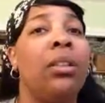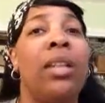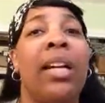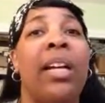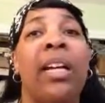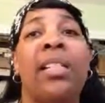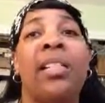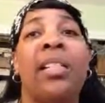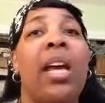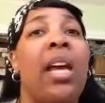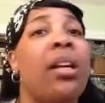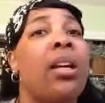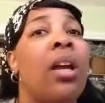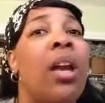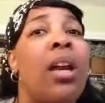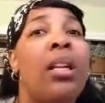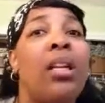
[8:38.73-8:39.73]
like I said,
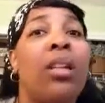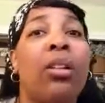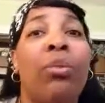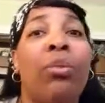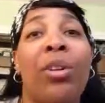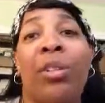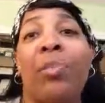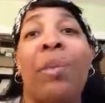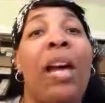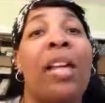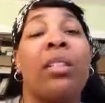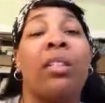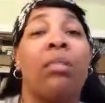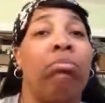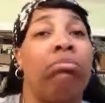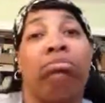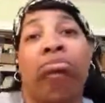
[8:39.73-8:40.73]

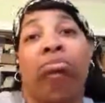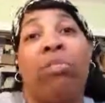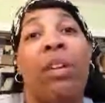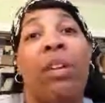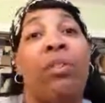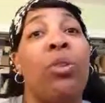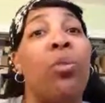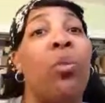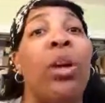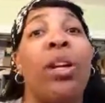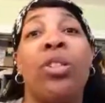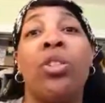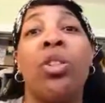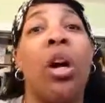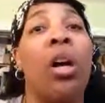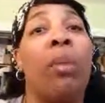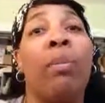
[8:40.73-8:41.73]
respond if you want to
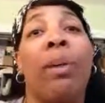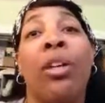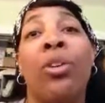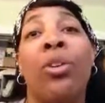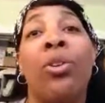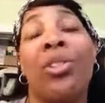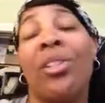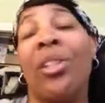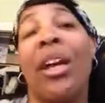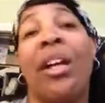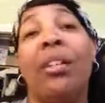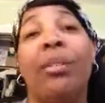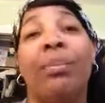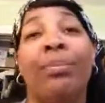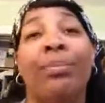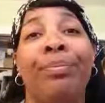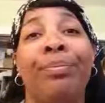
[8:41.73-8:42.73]
talk about your style.
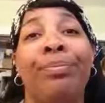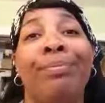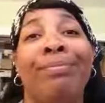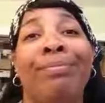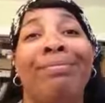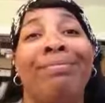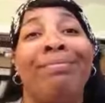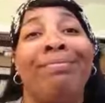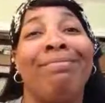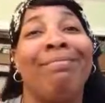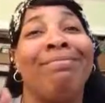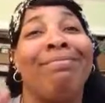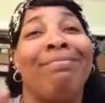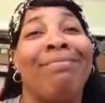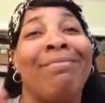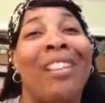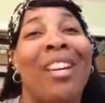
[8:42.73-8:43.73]

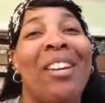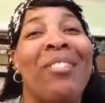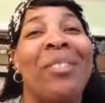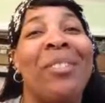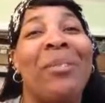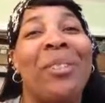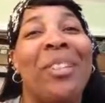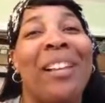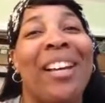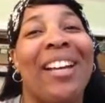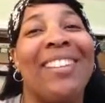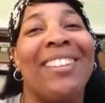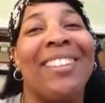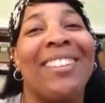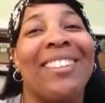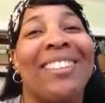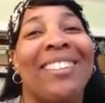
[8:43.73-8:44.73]
Have a good one,
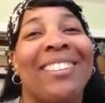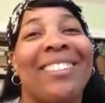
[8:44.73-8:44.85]
guys.